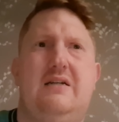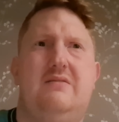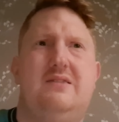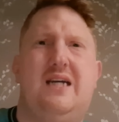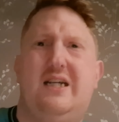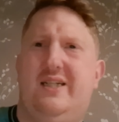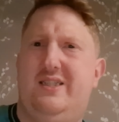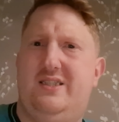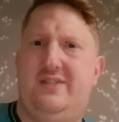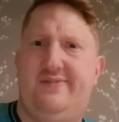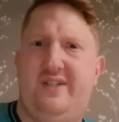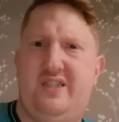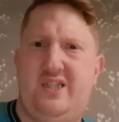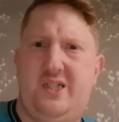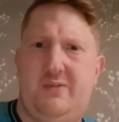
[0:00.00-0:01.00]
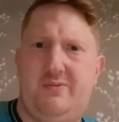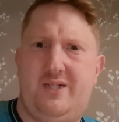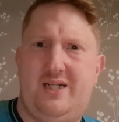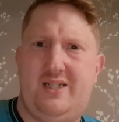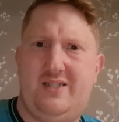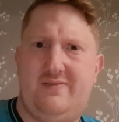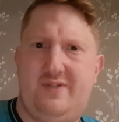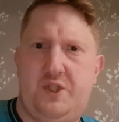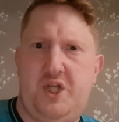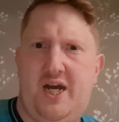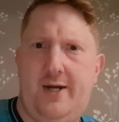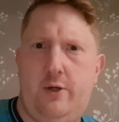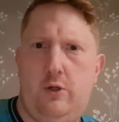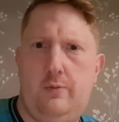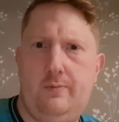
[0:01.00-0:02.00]
that kind of defeats the object of the
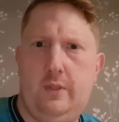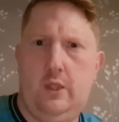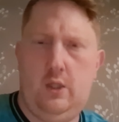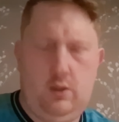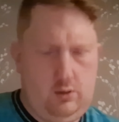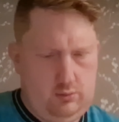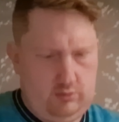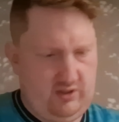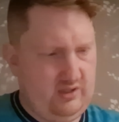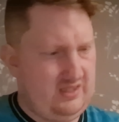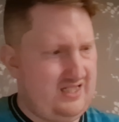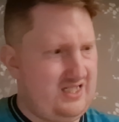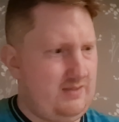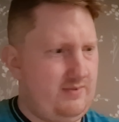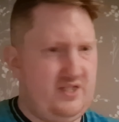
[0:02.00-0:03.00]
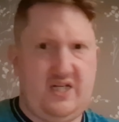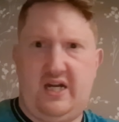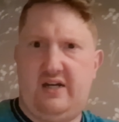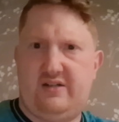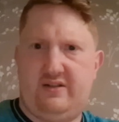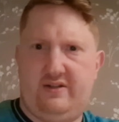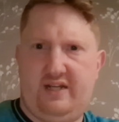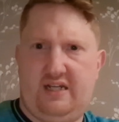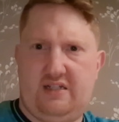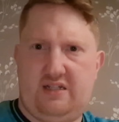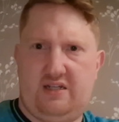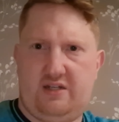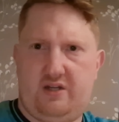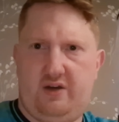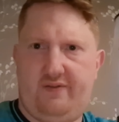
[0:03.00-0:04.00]
channel, because last time I checked, that
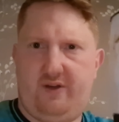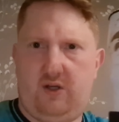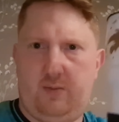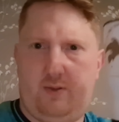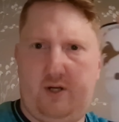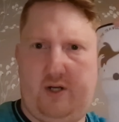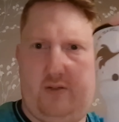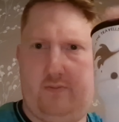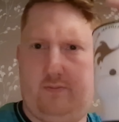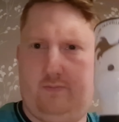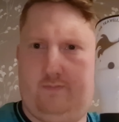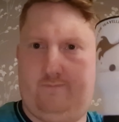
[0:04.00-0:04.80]
says coffee cup on it.